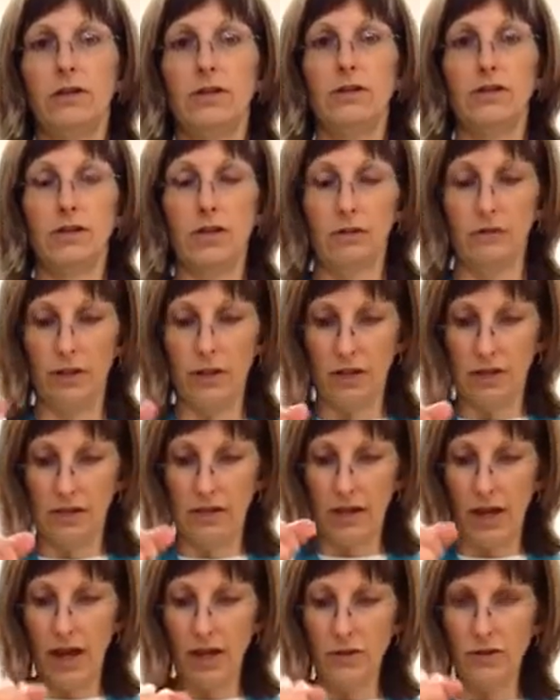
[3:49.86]
So
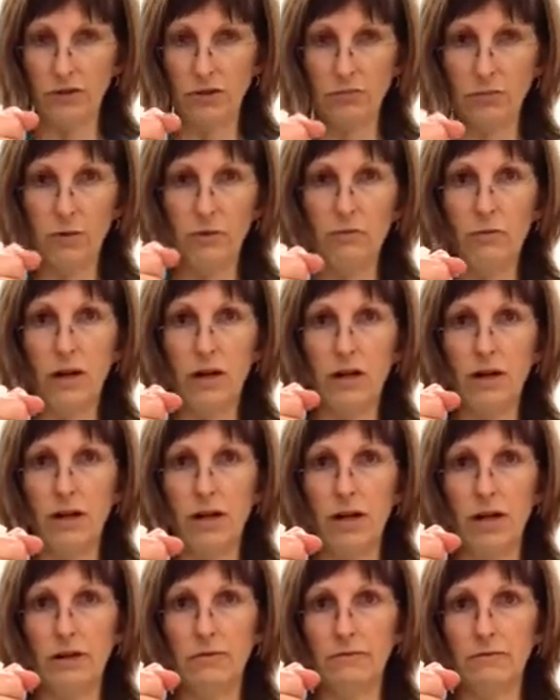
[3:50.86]
it's not dripping water
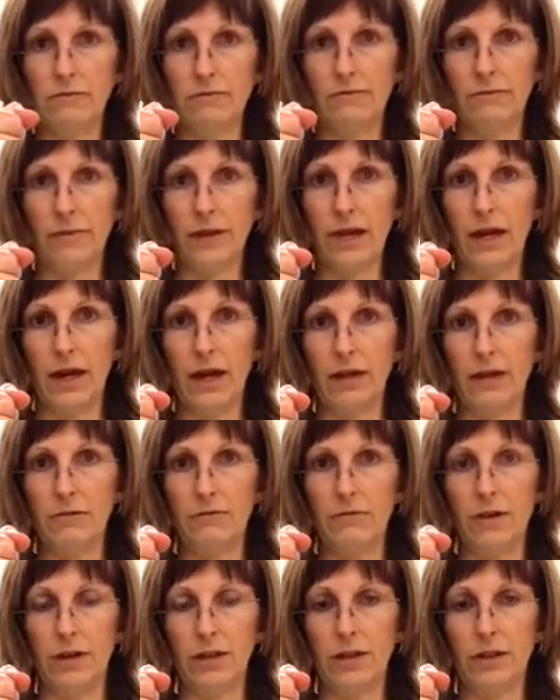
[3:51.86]
now. I
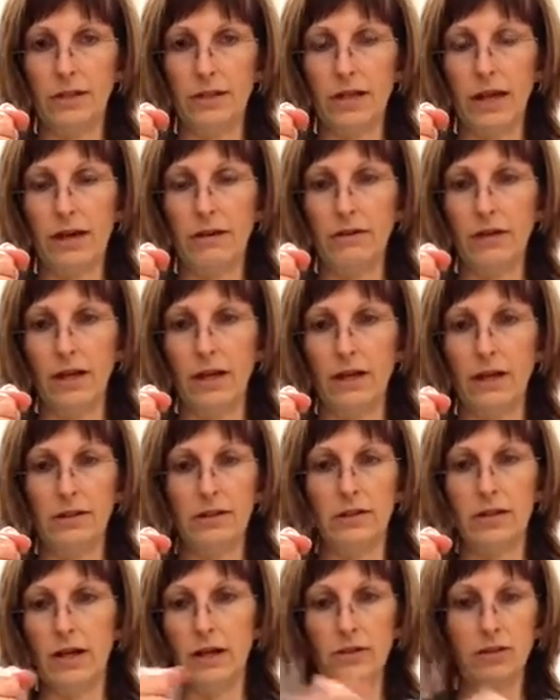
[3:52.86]
can wring this out and
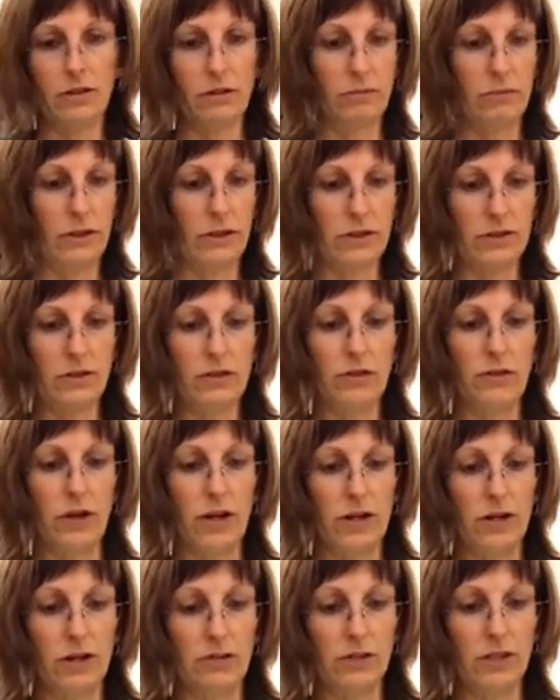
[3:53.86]
it's not dripping, so
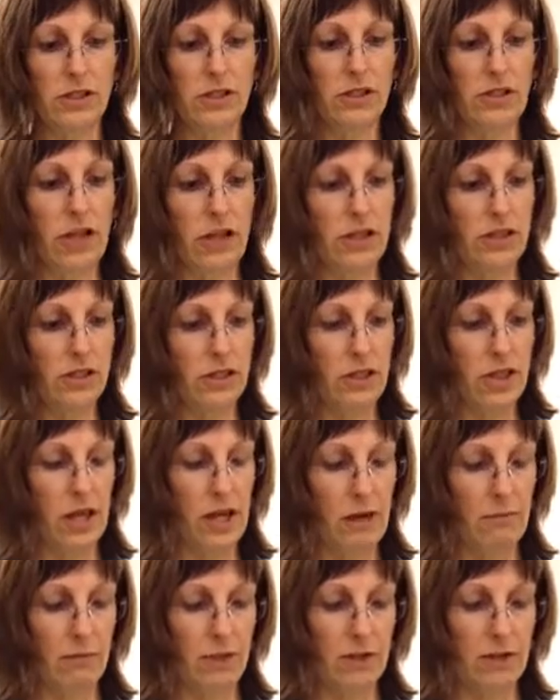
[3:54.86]
I know it's just
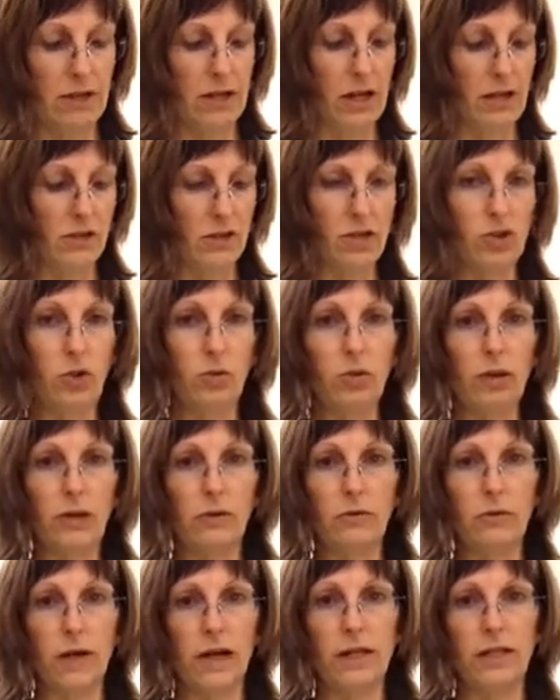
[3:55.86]
damp. It's not
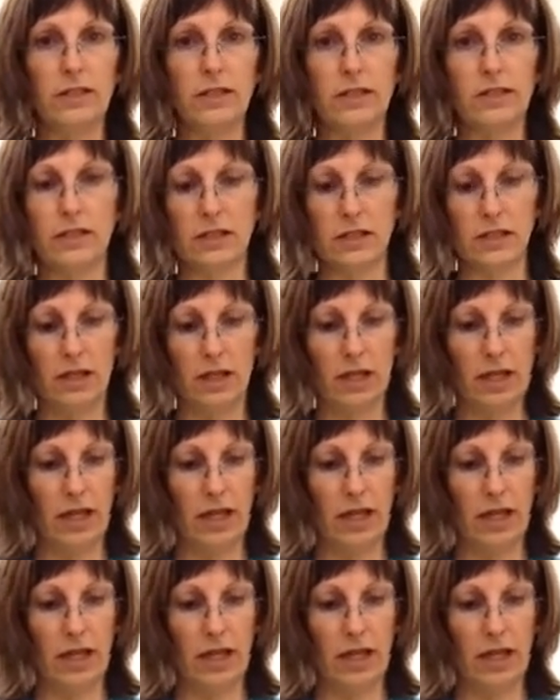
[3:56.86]
soaking wet.